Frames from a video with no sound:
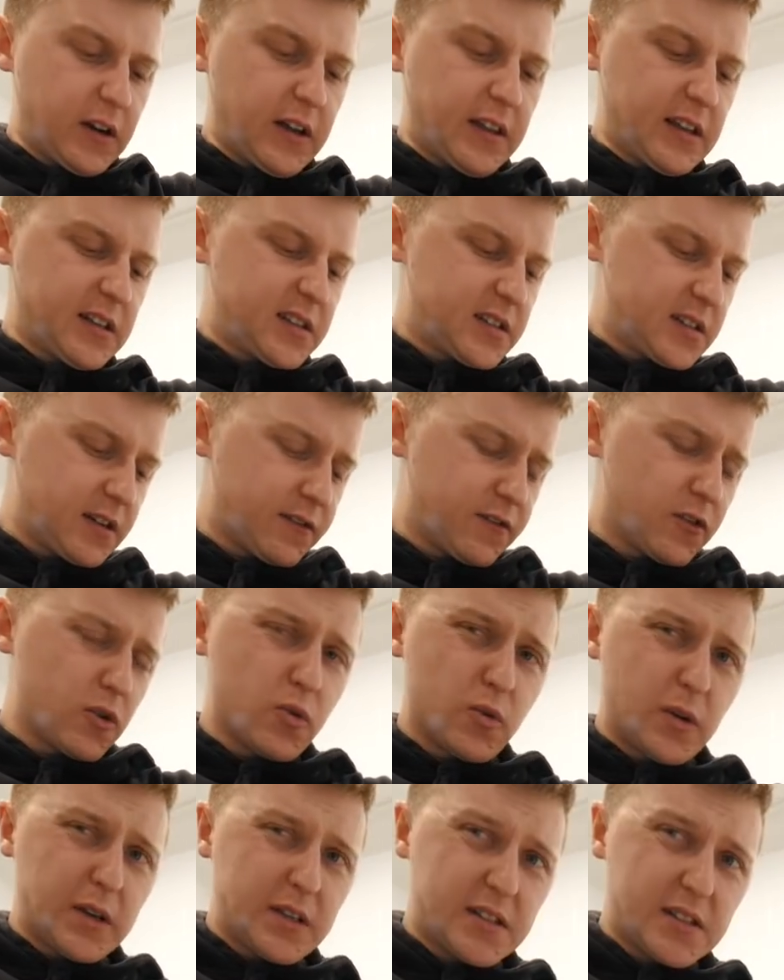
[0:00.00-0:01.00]
like this stuff
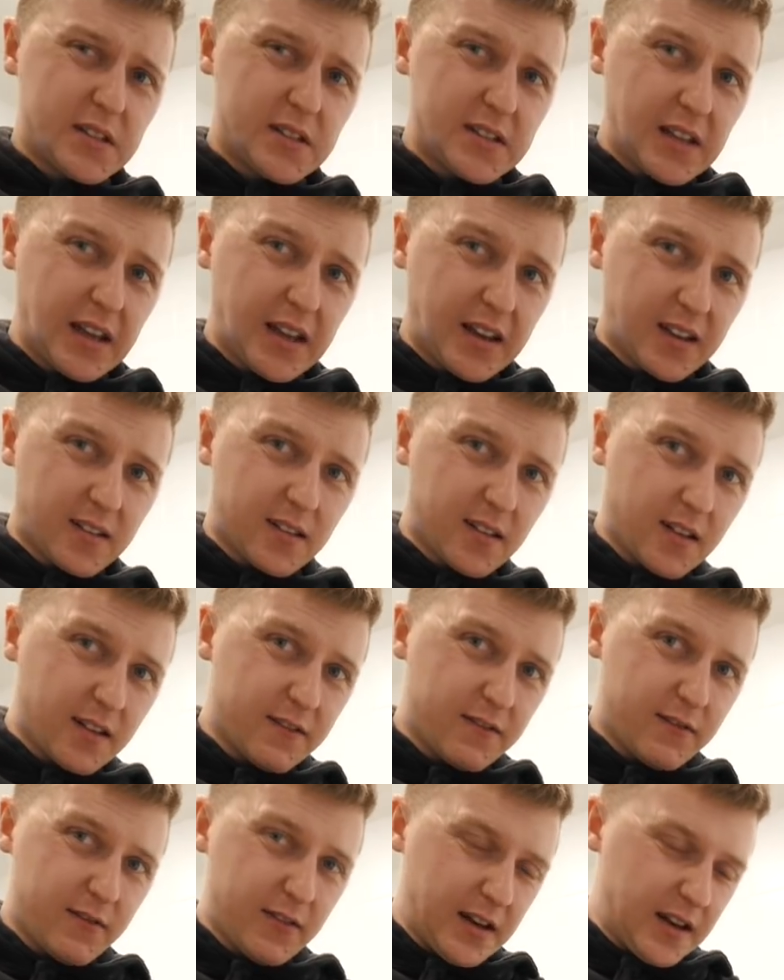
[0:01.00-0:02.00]
always stinks like
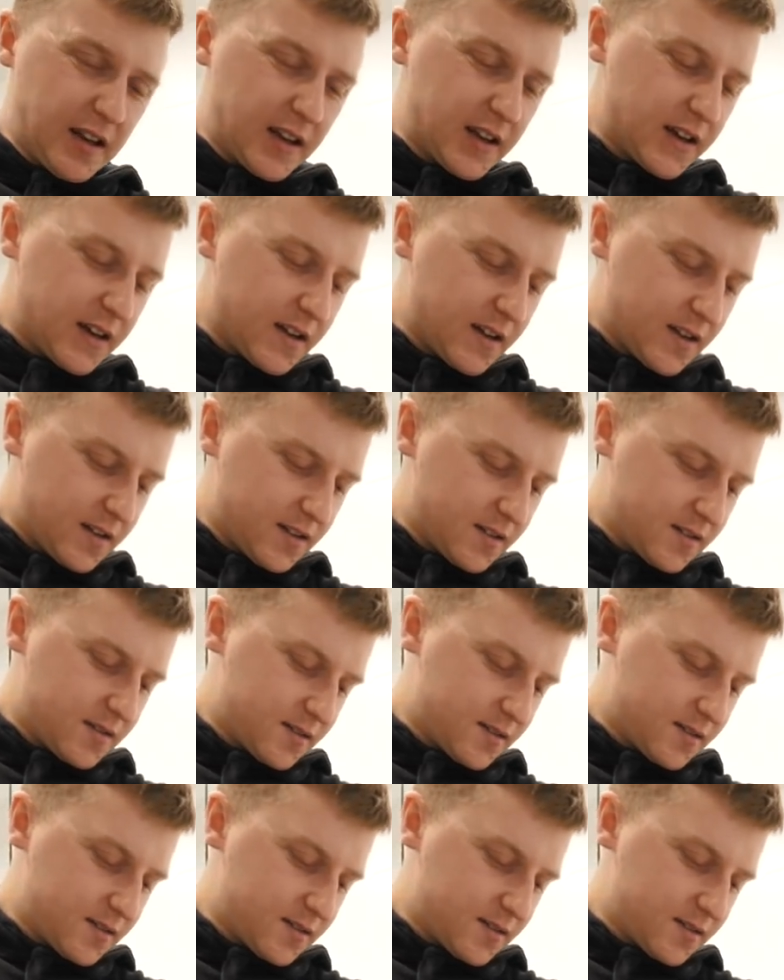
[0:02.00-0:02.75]
vinegar.